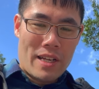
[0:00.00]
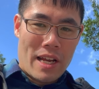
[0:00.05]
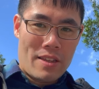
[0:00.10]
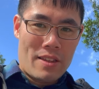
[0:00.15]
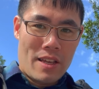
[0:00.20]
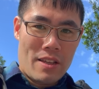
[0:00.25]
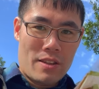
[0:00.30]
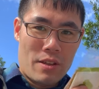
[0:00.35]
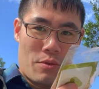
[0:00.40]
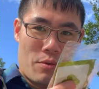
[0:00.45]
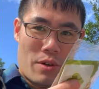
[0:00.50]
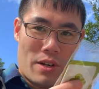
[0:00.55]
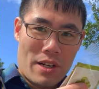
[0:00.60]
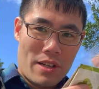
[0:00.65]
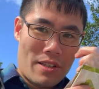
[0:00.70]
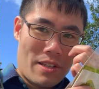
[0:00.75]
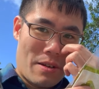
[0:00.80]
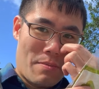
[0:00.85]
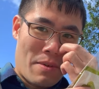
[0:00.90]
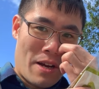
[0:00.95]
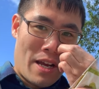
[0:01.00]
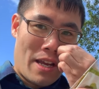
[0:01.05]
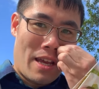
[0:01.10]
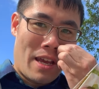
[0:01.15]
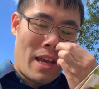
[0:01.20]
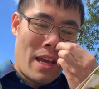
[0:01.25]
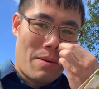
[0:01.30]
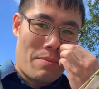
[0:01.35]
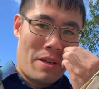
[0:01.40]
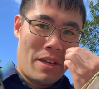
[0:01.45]
I think the ones in
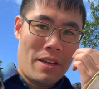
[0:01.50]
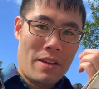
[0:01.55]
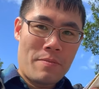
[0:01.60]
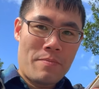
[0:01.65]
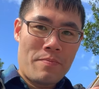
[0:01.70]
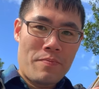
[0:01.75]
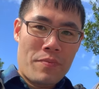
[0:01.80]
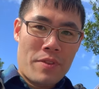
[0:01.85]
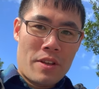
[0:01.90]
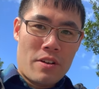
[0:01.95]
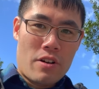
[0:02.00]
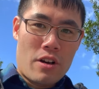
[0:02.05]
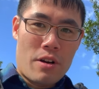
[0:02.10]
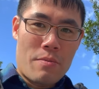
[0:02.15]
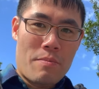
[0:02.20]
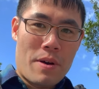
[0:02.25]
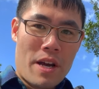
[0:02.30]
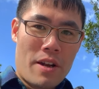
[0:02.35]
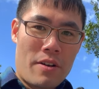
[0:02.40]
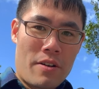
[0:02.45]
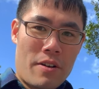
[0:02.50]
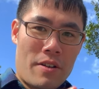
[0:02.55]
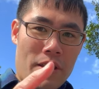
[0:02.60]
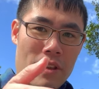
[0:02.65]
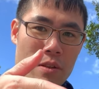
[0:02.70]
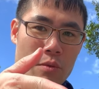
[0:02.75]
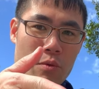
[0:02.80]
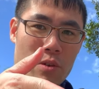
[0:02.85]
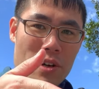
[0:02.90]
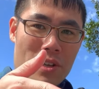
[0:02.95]
Miami are better
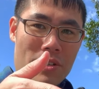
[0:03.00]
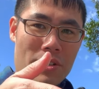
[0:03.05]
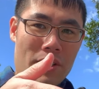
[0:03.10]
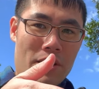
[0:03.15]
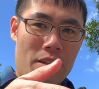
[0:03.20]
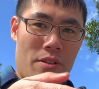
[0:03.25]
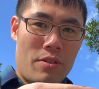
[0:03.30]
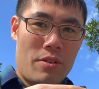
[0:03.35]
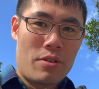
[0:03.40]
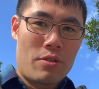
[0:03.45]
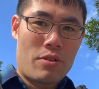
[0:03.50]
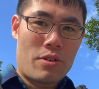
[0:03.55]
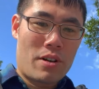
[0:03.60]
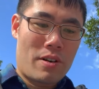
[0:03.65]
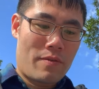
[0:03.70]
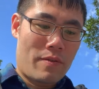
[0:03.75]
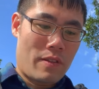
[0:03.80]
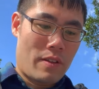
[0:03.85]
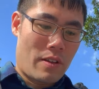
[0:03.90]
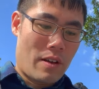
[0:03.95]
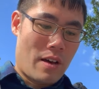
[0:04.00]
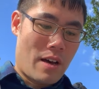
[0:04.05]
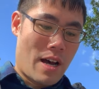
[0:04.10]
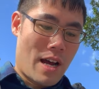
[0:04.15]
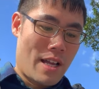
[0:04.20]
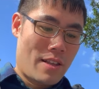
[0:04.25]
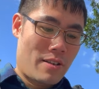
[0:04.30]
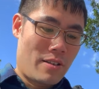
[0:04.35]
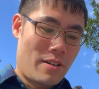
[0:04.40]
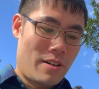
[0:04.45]
than the ones in New York for the
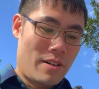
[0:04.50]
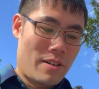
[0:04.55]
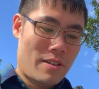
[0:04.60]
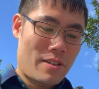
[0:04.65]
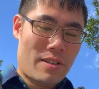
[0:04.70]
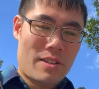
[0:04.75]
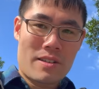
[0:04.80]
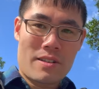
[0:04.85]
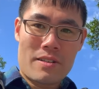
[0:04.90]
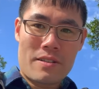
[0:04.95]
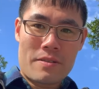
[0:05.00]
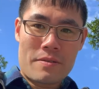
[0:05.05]
hot dogs.